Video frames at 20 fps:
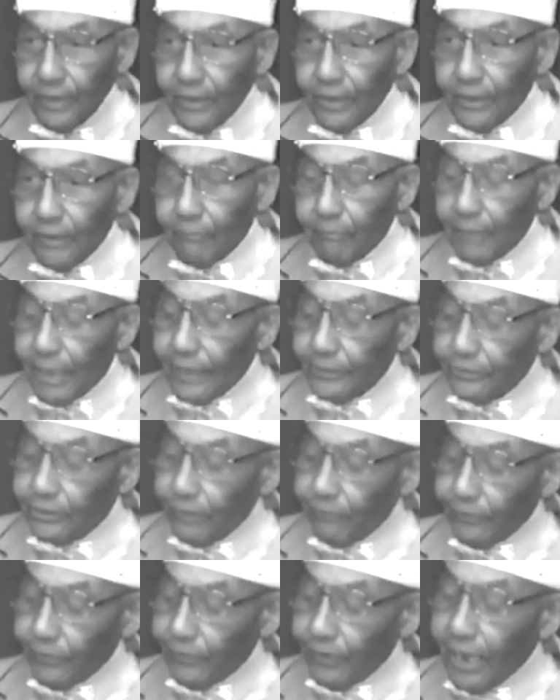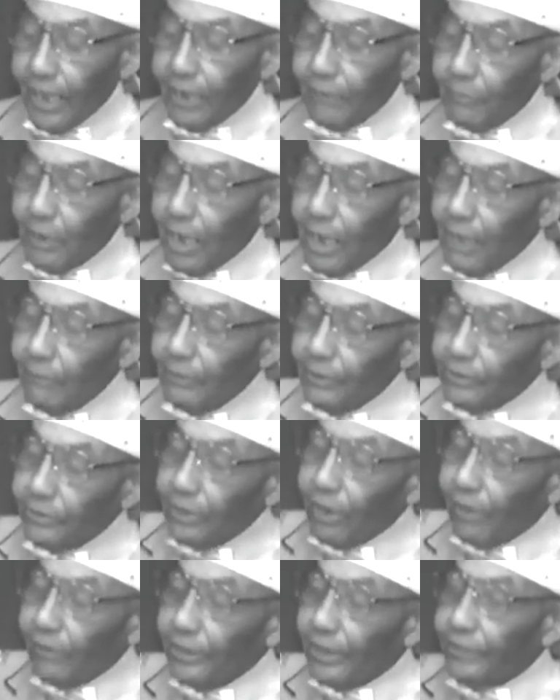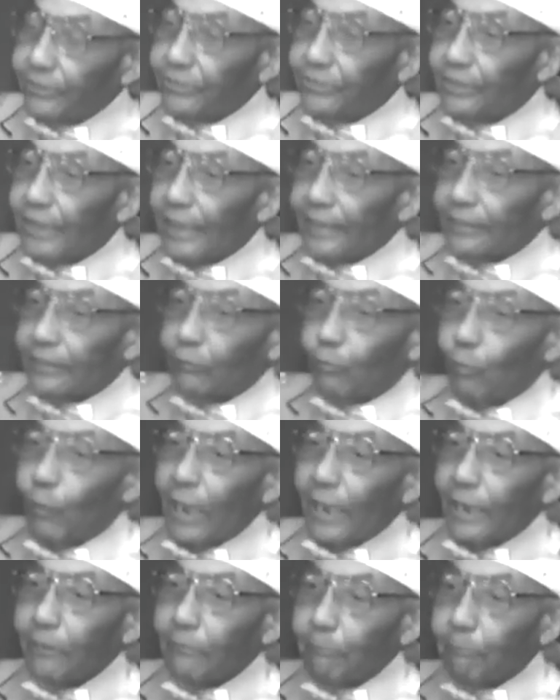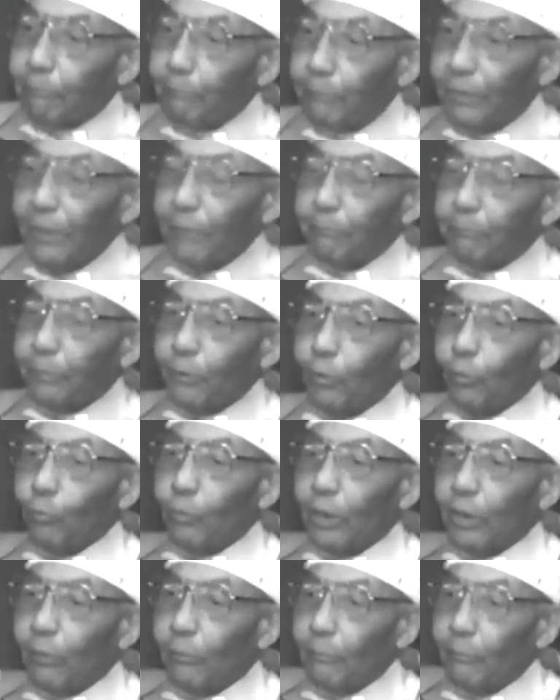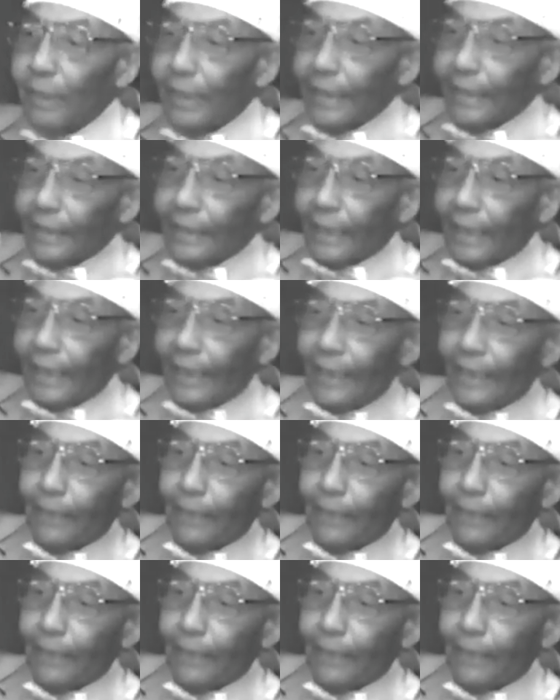Master Farad Muhammad taught us that white people will make a